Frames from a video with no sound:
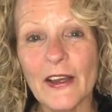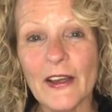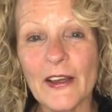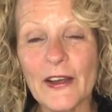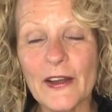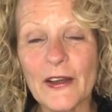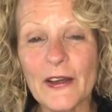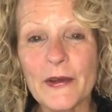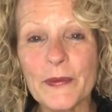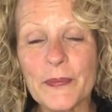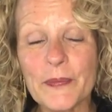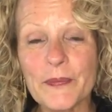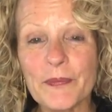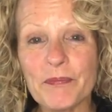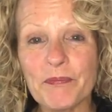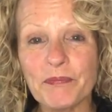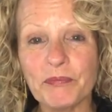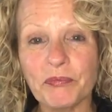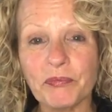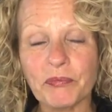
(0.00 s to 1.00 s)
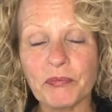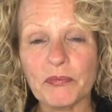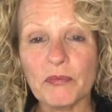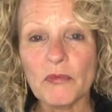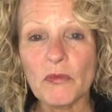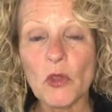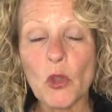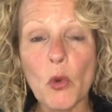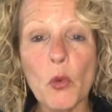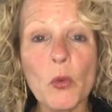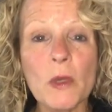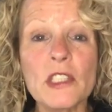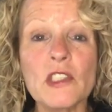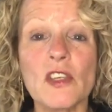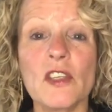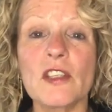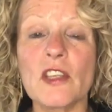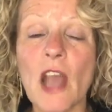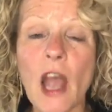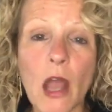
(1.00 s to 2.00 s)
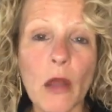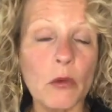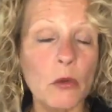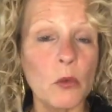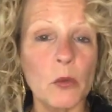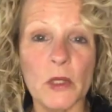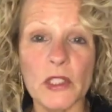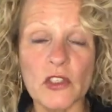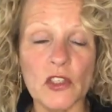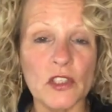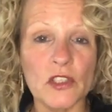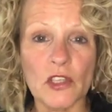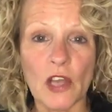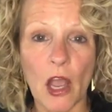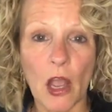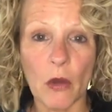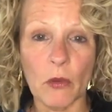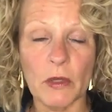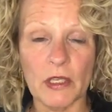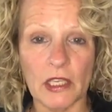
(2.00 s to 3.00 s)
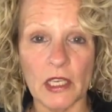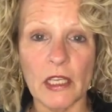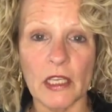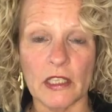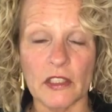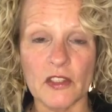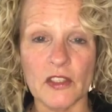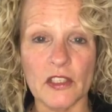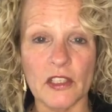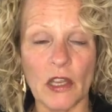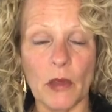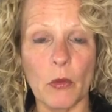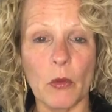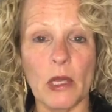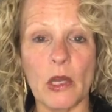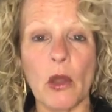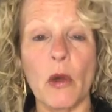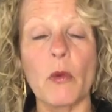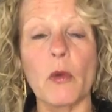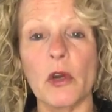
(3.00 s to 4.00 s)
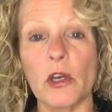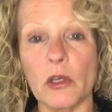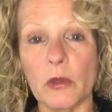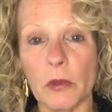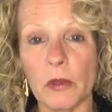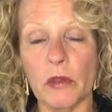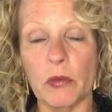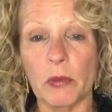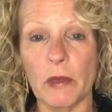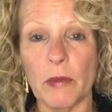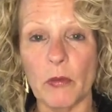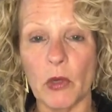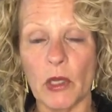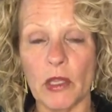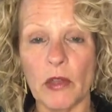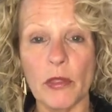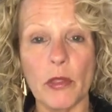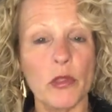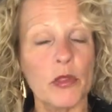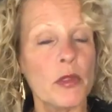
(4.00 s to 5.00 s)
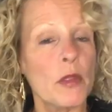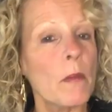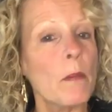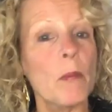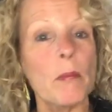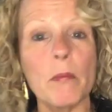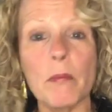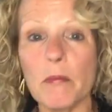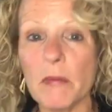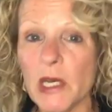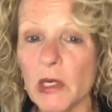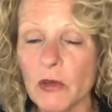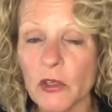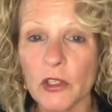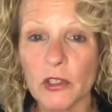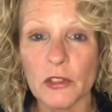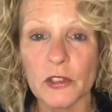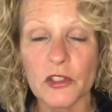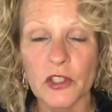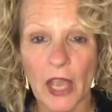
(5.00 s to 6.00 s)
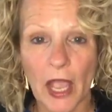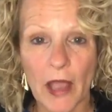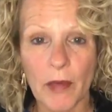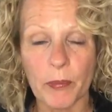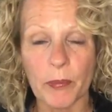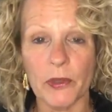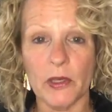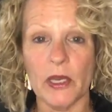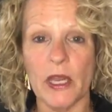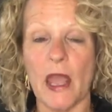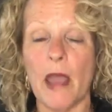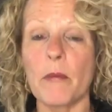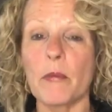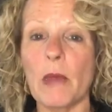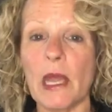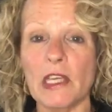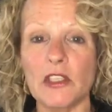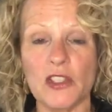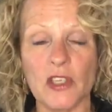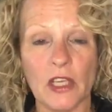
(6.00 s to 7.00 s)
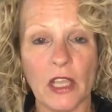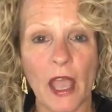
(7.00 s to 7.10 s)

um, which is how which is how it is. And when I work with women, miracles happen and magic